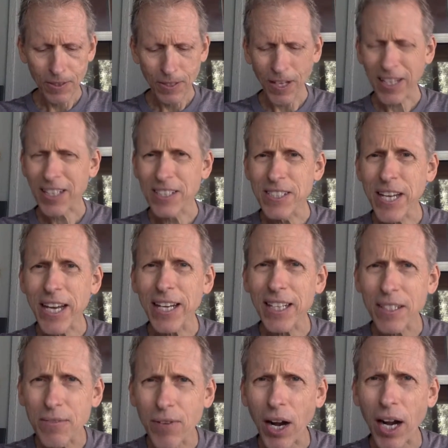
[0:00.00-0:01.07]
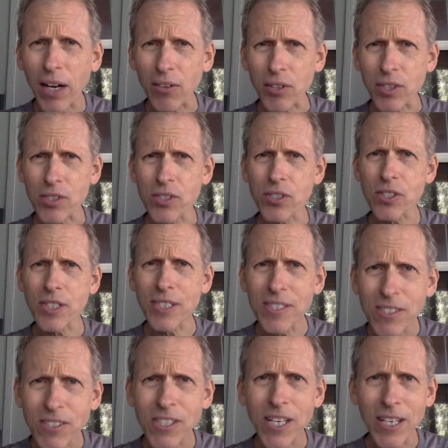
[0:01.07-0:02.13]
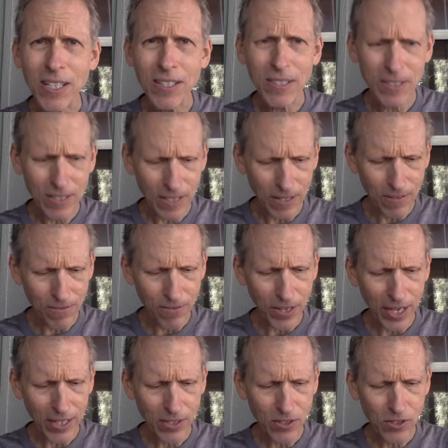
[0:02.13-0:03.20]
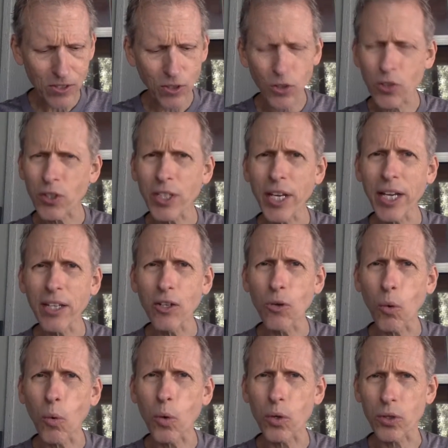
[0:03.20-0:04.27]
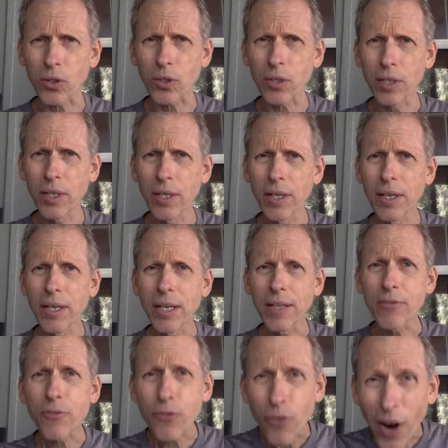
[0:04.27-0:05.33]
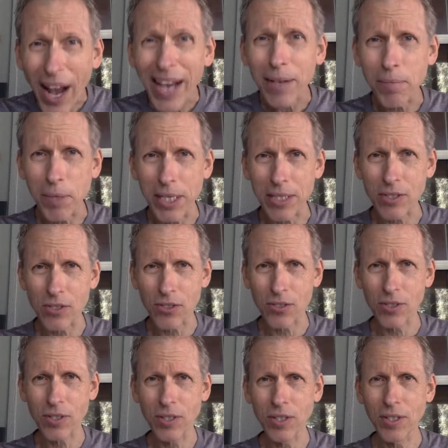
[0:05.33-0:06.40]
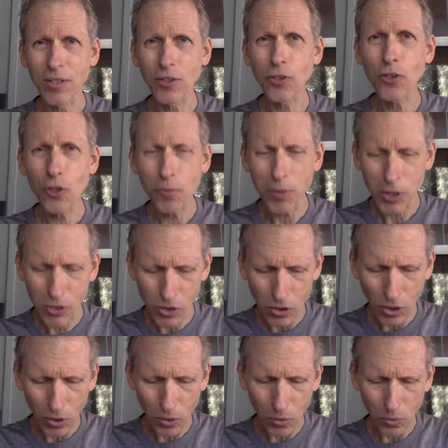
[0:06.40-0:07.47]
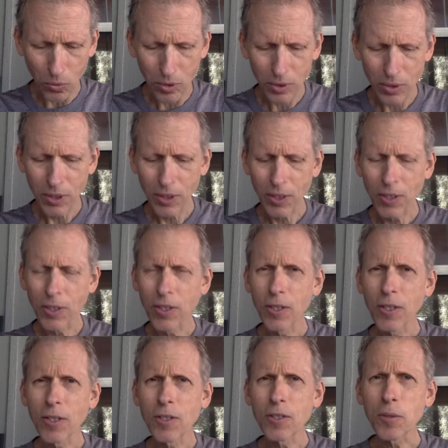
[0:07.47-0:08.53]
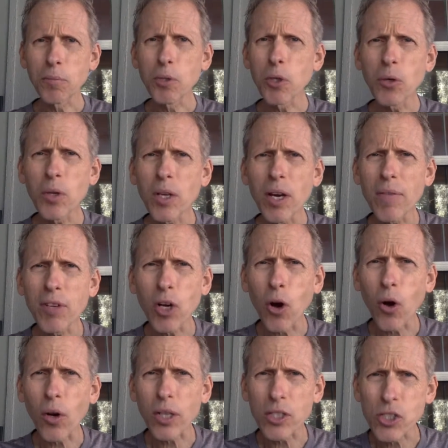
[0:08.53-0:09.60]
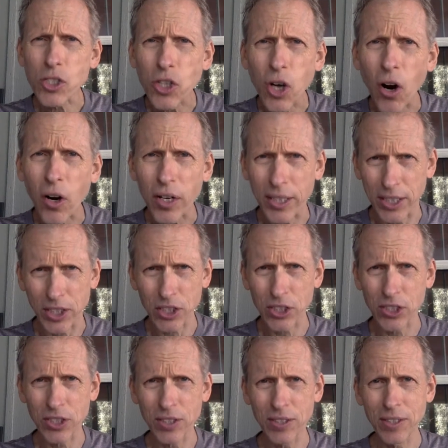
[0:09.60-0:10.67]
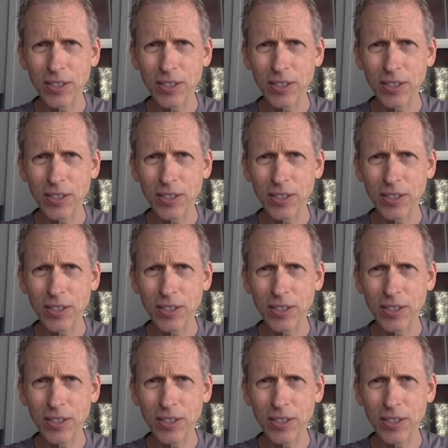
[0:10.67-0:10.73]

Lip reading: Like a deadly virus, sin infects the created order and fragments the human soul. The beauty of it all is tarnished,